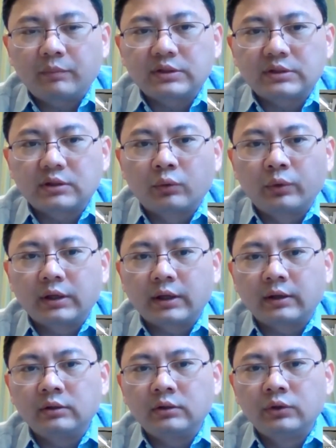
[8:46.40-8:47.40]
is, you know, we
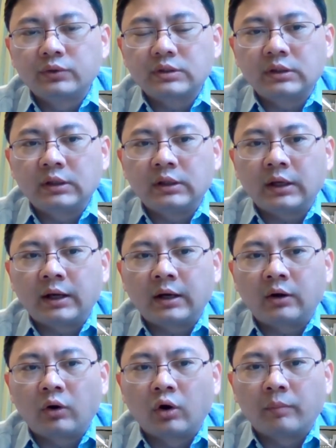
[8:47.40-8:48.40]
can use the
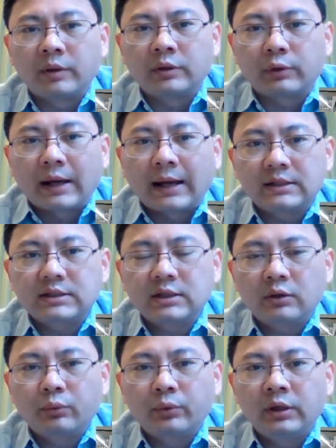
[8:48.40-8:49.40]
augmented reality.
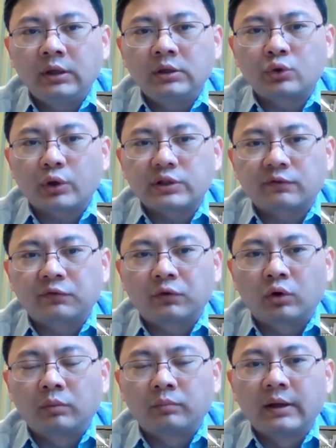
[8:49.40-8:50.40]
We
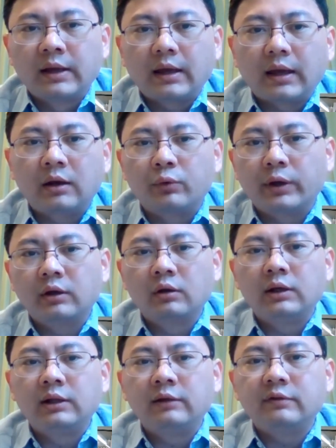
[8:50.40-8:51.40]
transform a regular
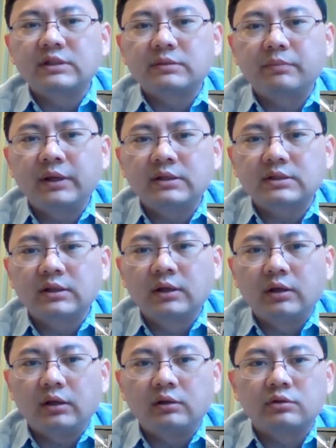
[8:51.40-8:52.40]
living space
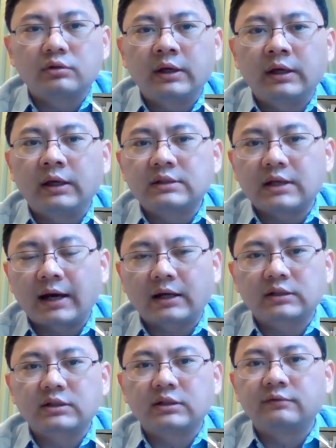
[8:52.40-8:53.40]
into an
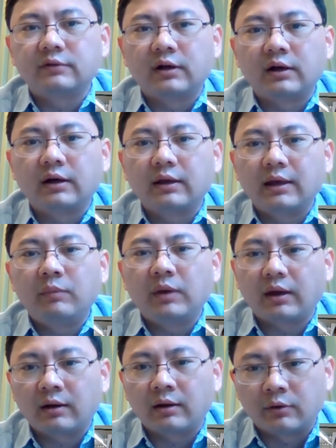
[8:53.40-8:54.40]
interactive
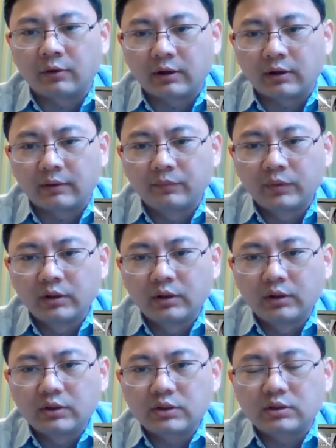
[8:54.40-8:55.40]
gaming area.
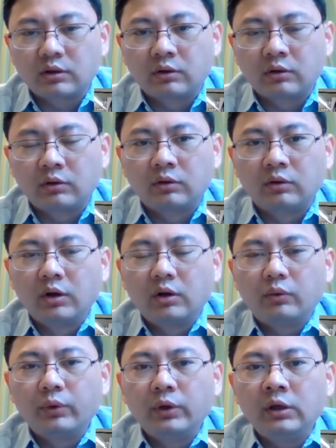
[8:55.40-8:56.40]
So
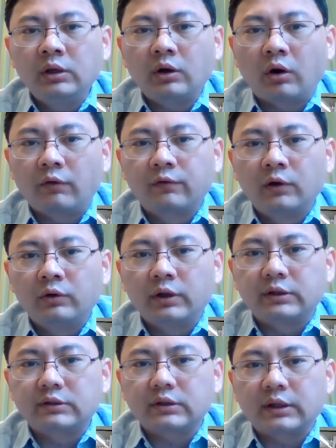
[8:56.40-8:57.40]
we
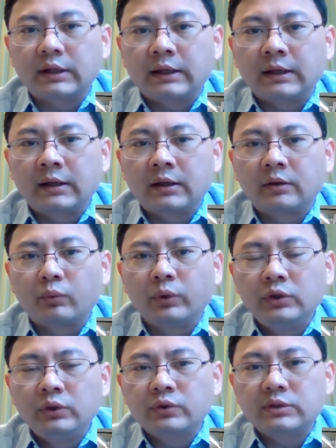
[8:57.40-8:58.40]
offloaded, we
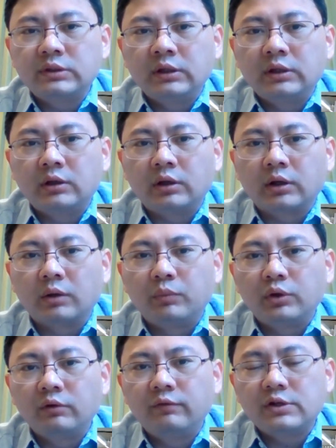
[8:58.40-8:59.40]
use the
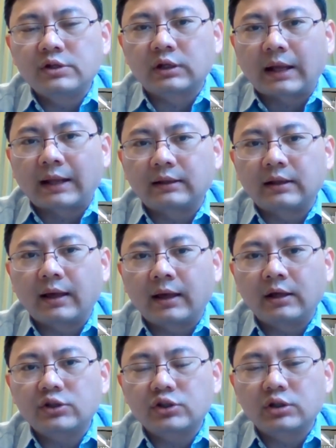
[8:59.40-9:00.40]
computer vision at the
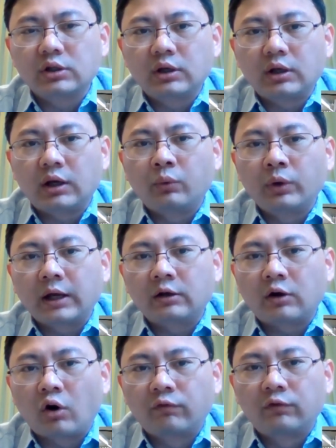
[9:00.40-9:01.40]
edge, and we kind of
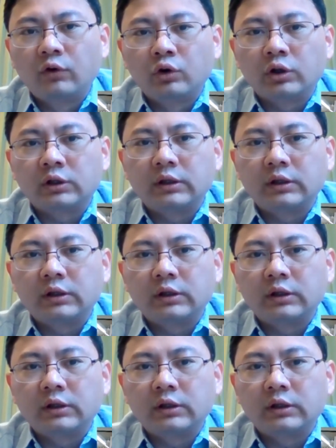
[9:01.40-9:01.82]
offloaded